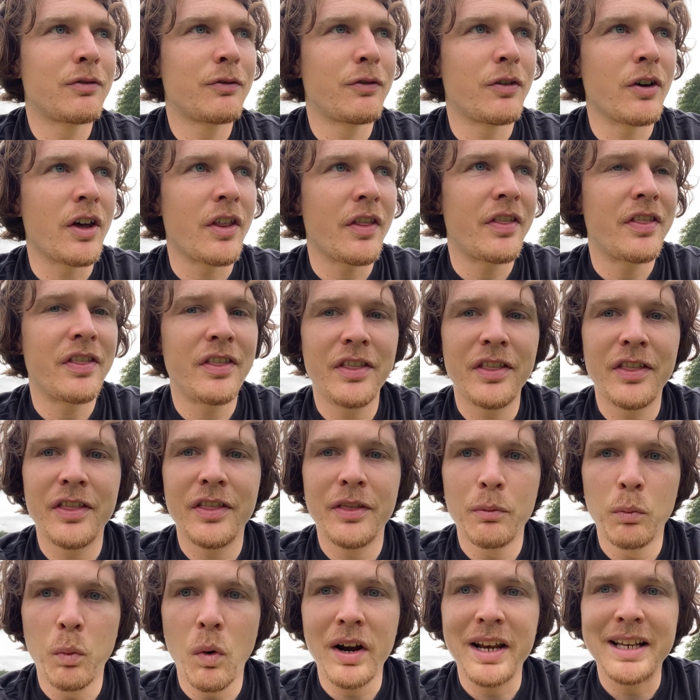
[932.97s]
for
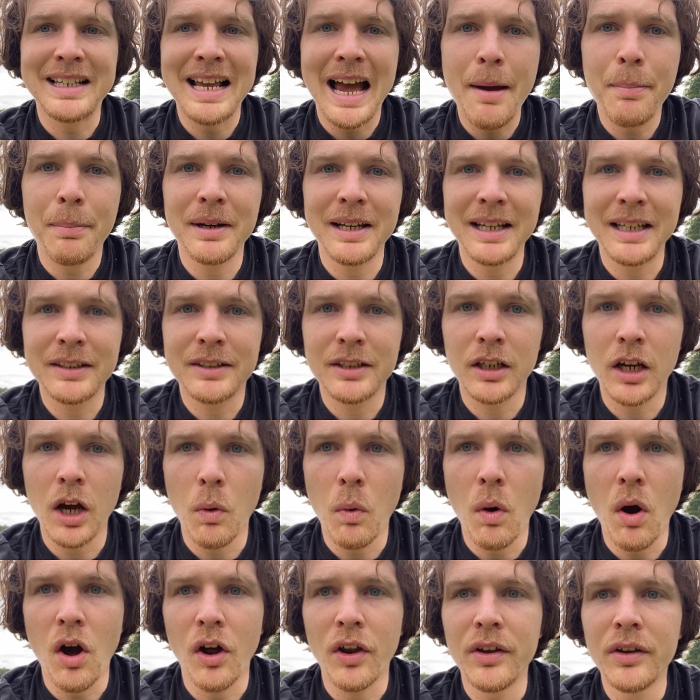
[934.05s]
what is happening to
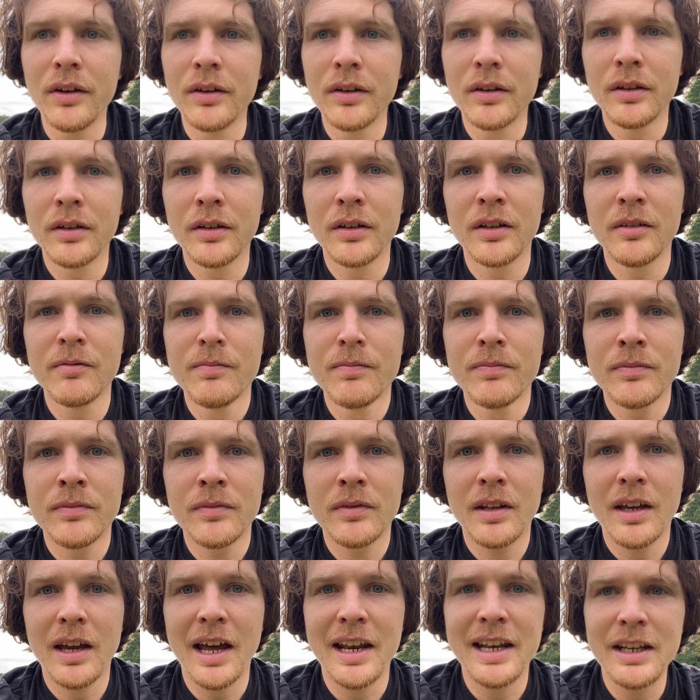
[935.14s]
go on
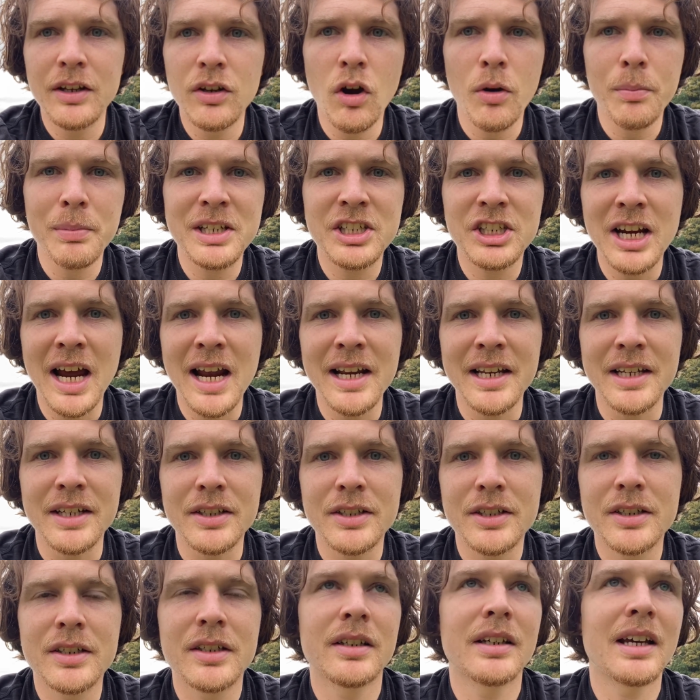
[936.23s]
and it not be
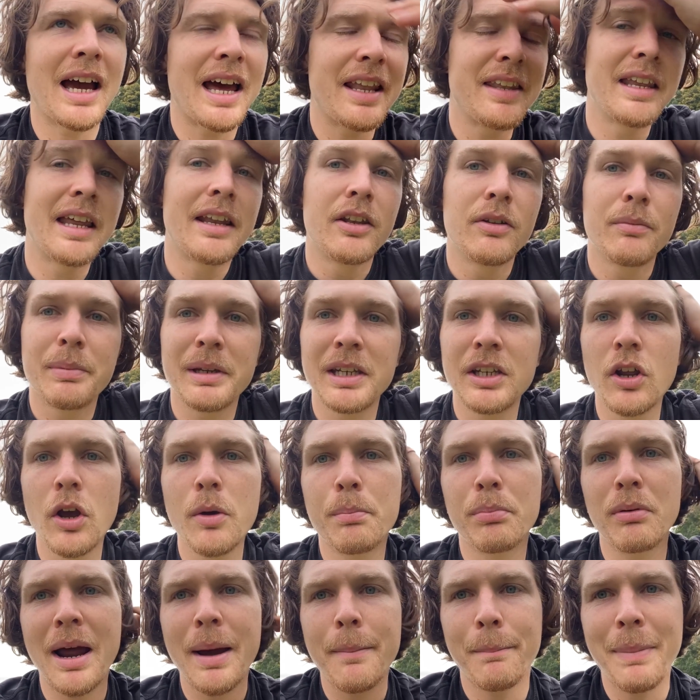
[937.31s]
challenged, and then be no
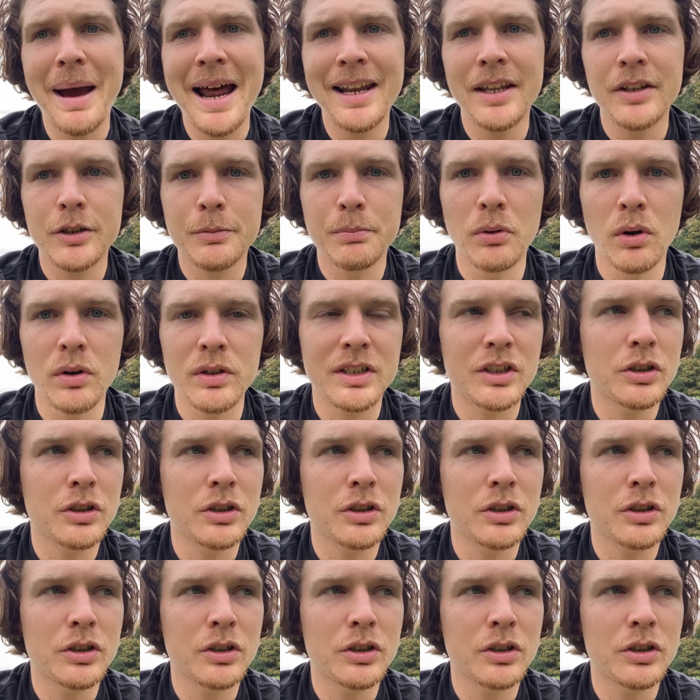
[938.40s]
balance brought.